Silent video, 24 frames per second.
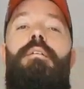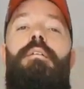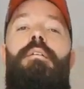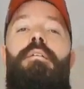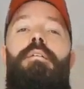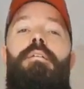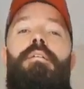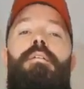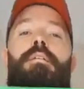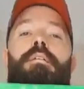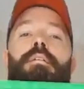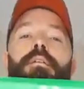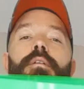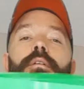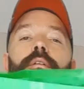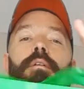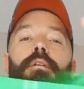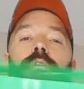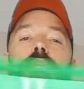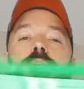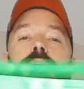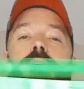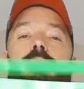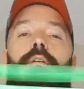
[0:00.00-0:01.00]

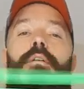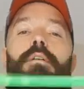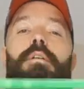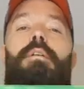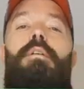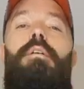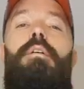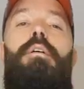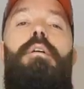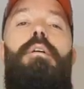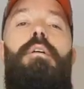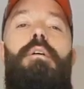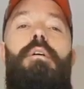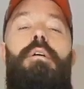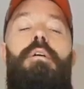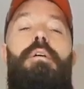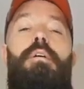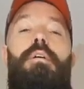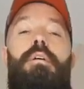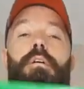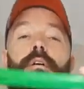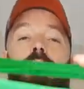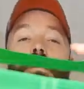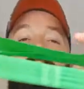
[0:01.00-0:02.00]

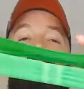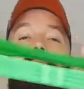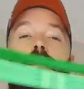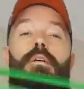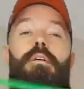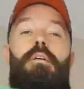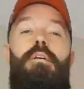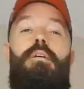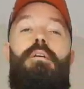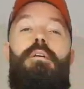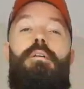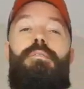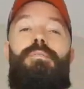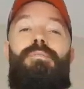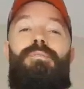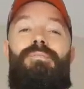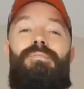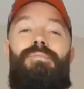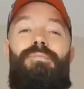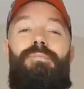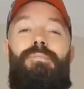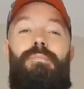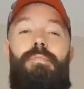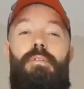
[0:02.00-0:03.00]

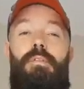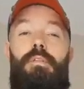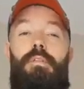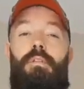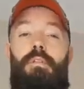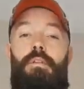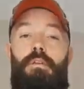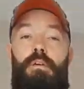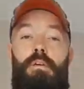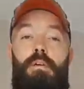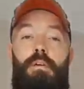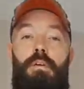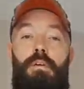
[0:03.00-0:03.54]
(silence)